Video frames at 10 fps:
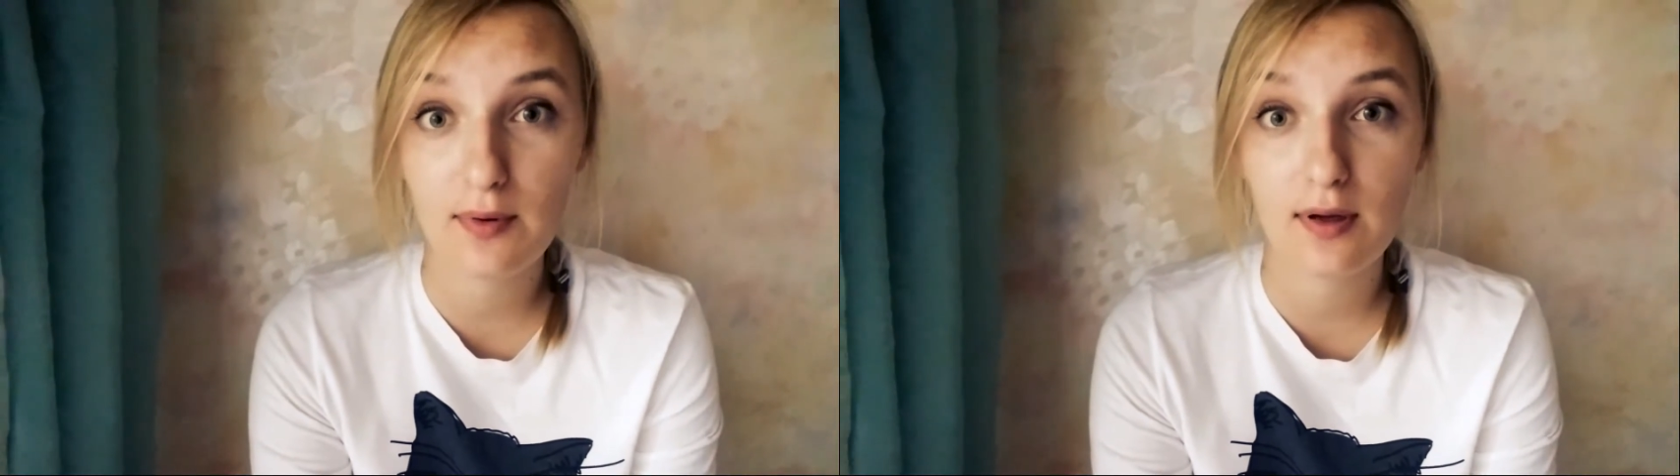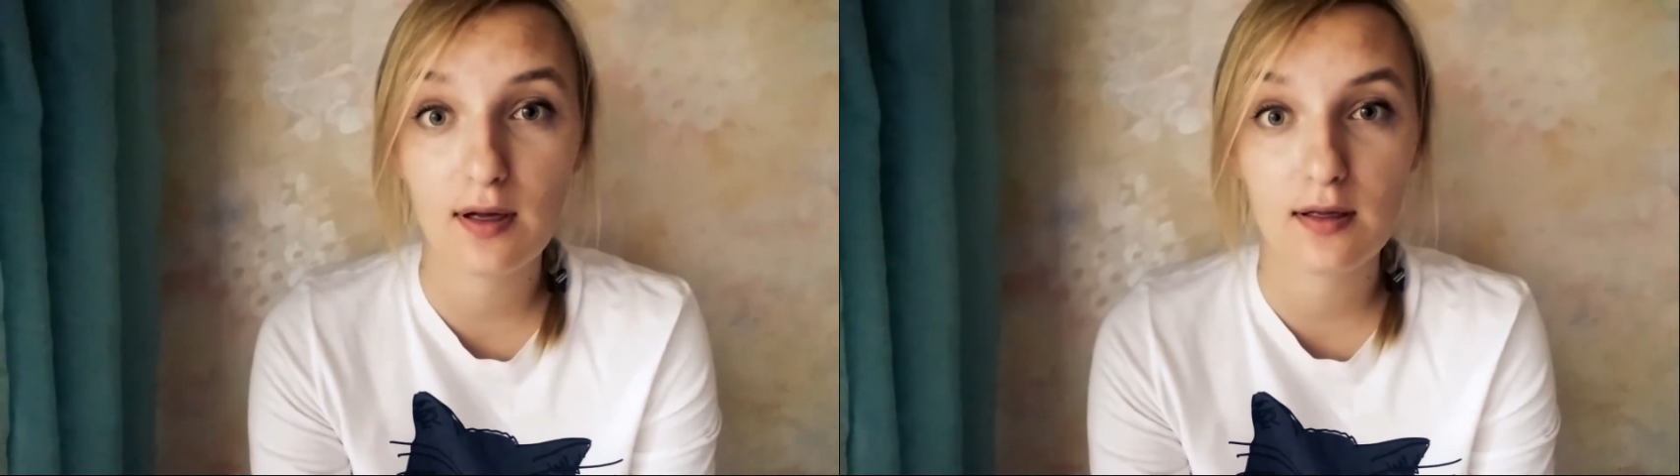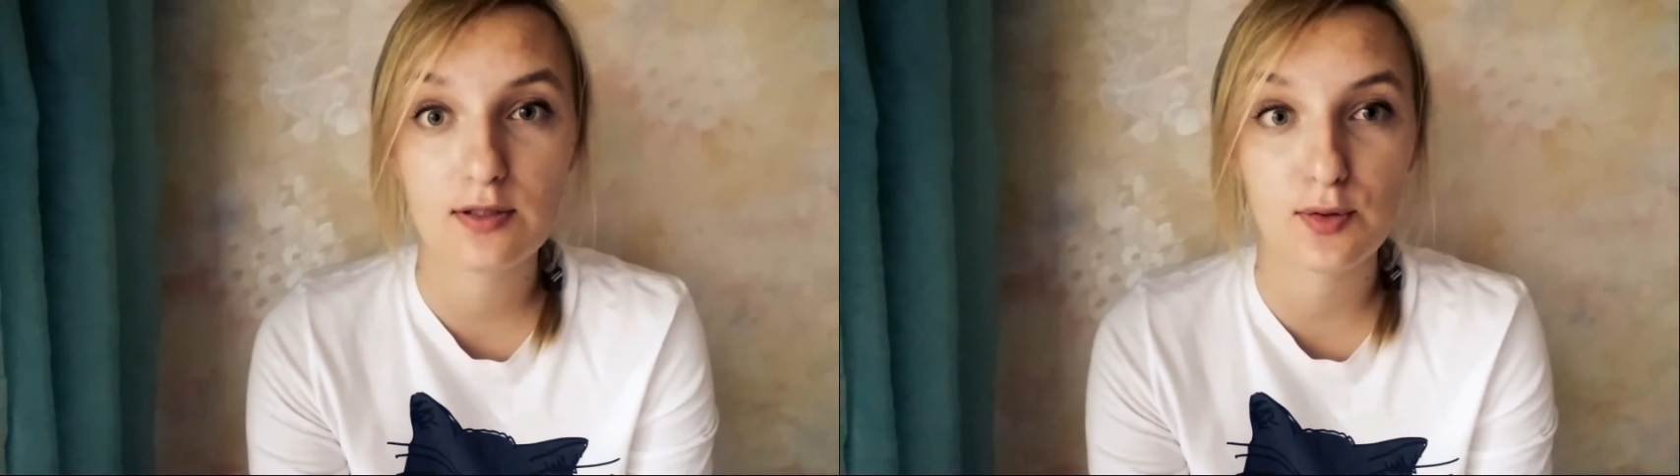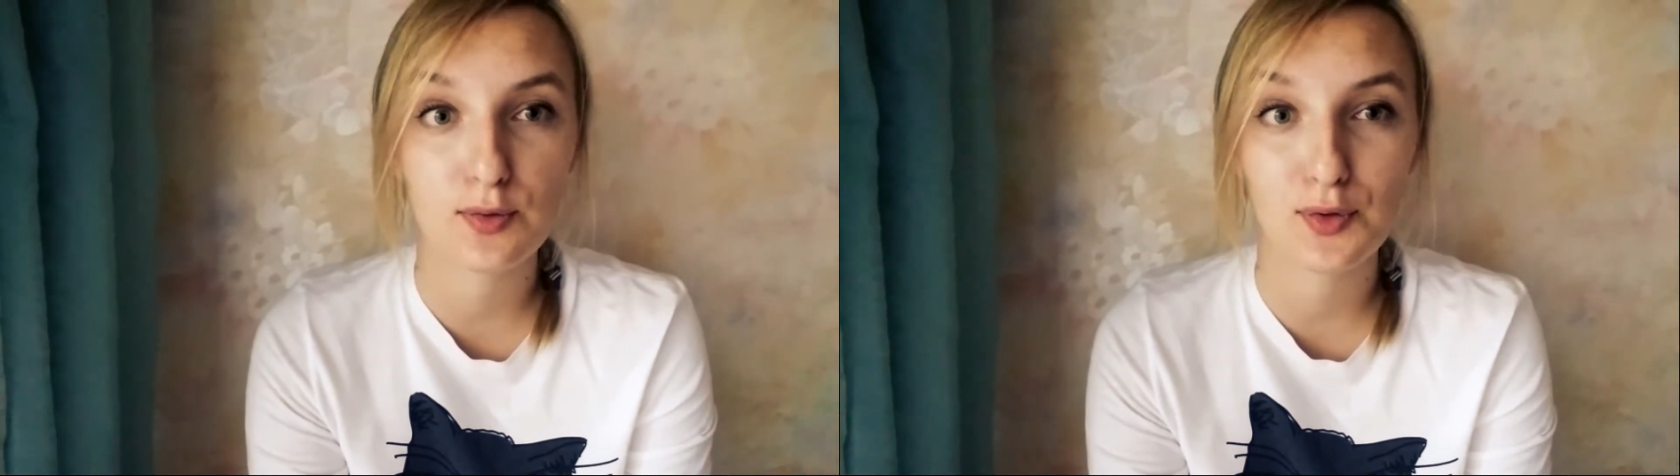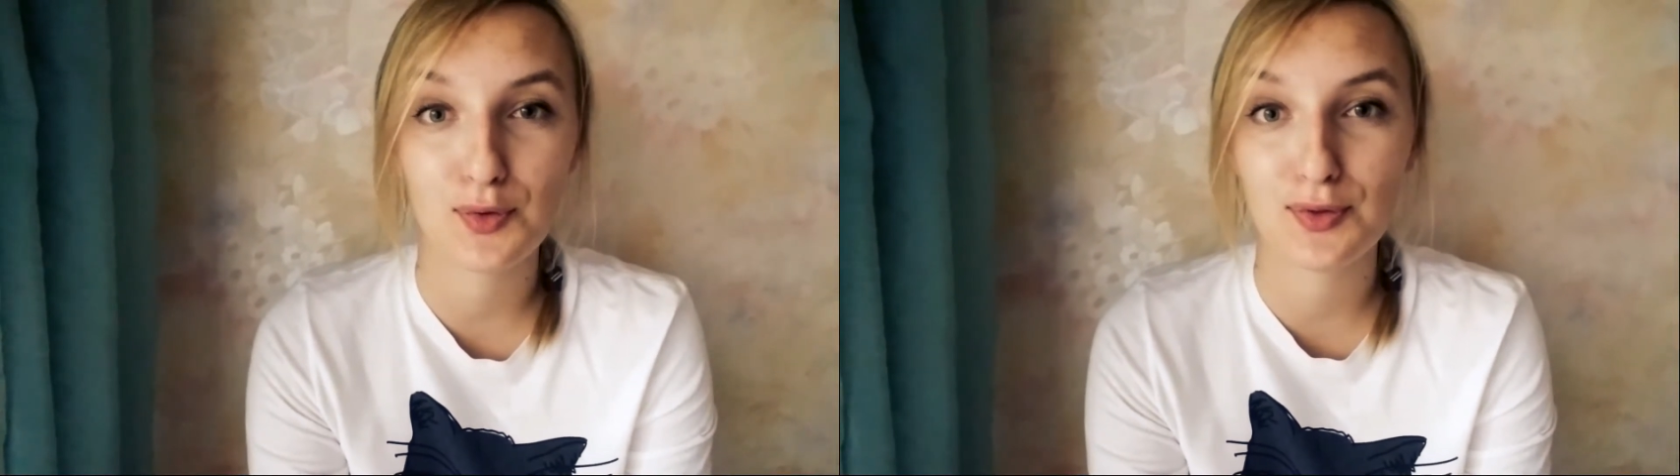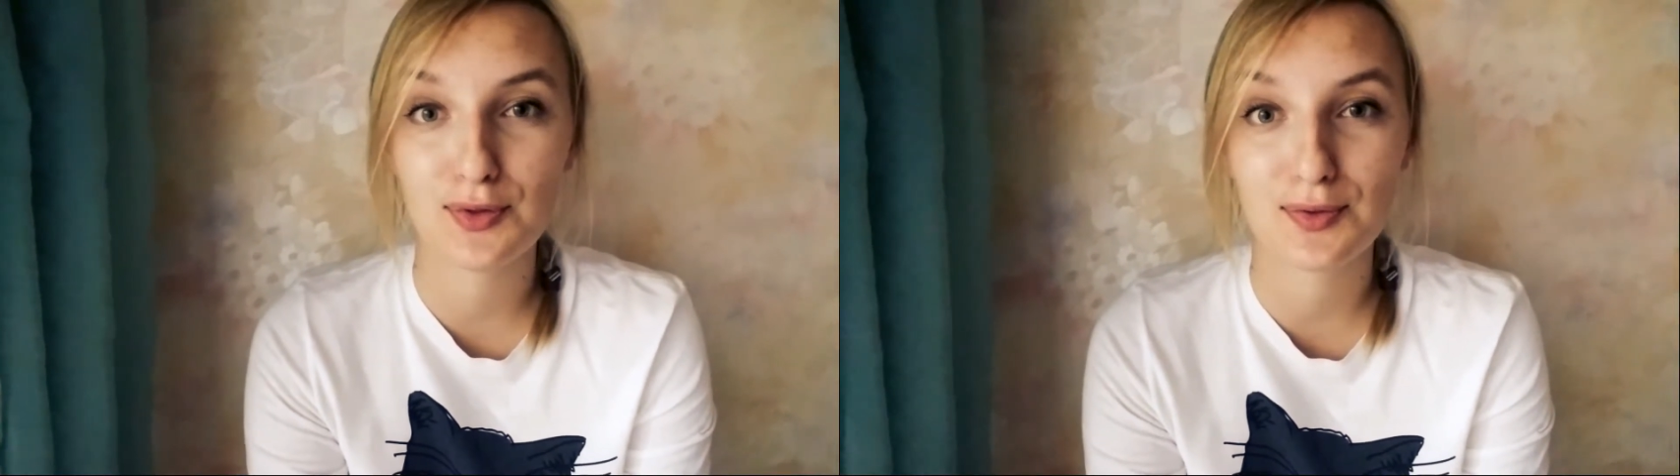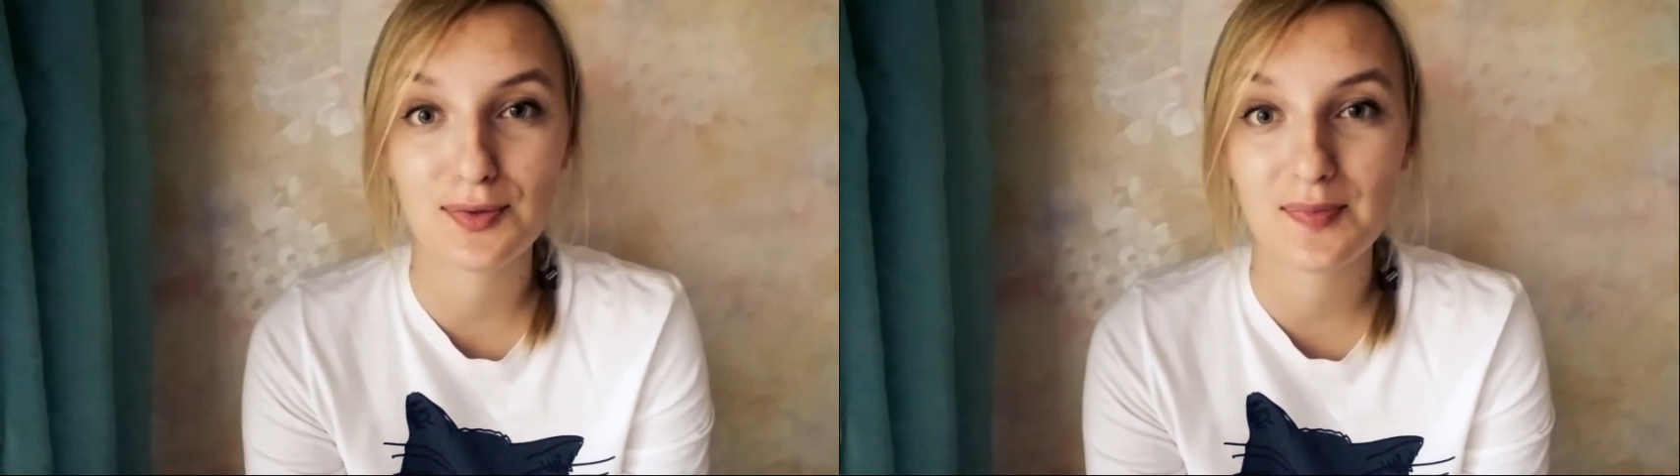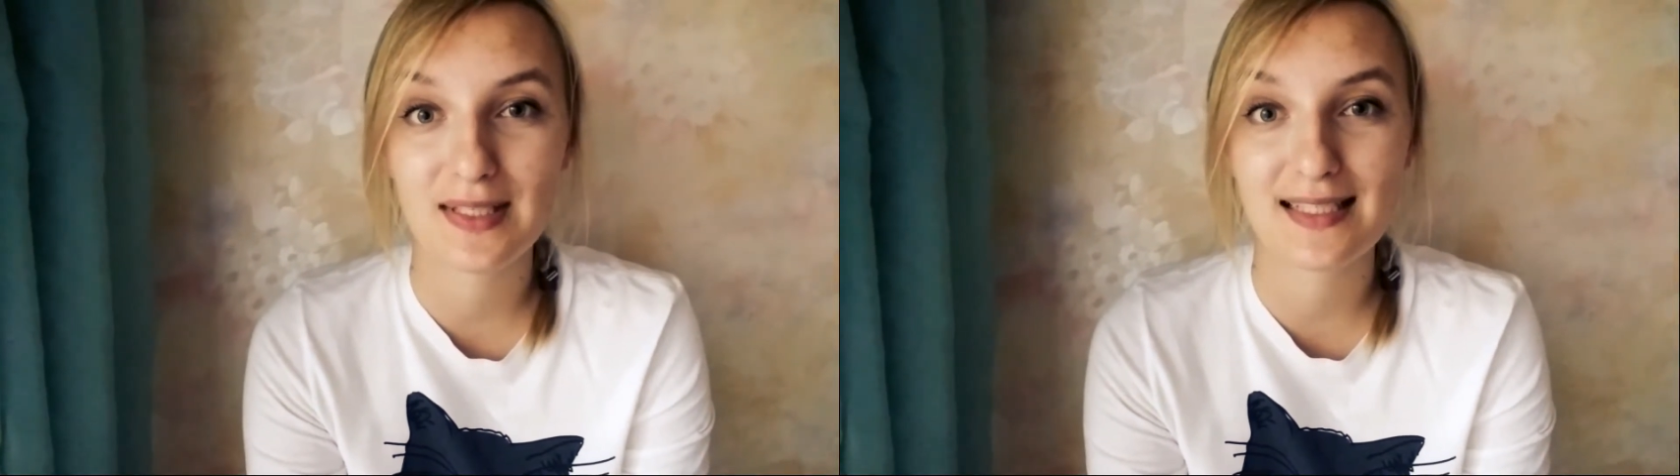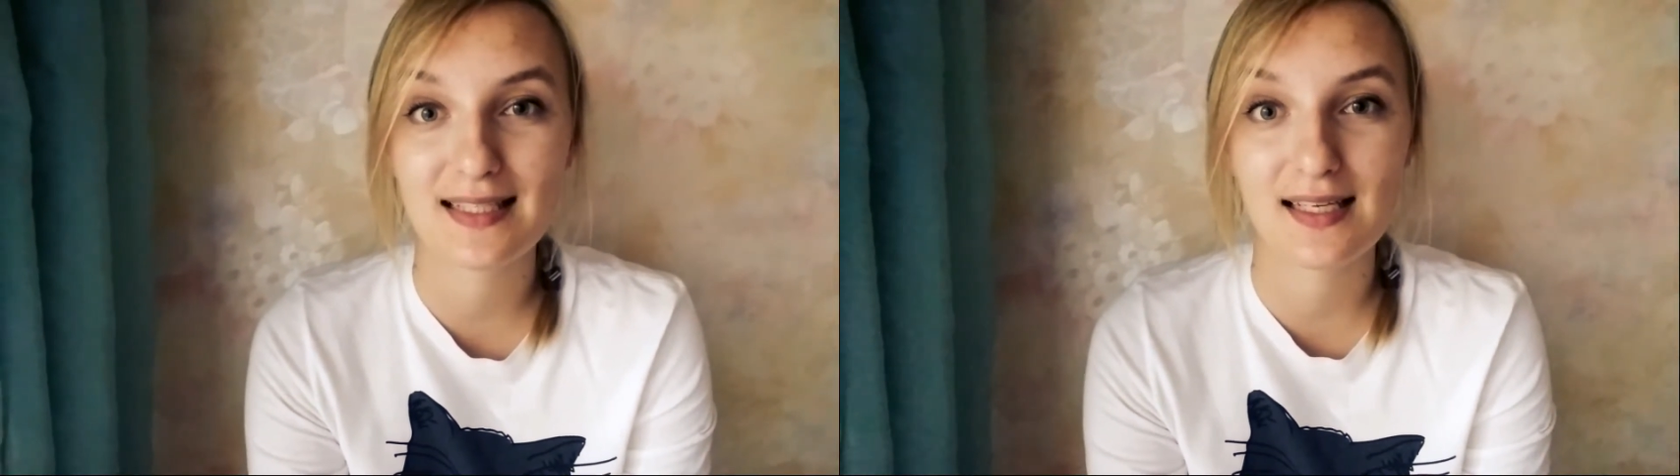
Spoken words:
so you don't miss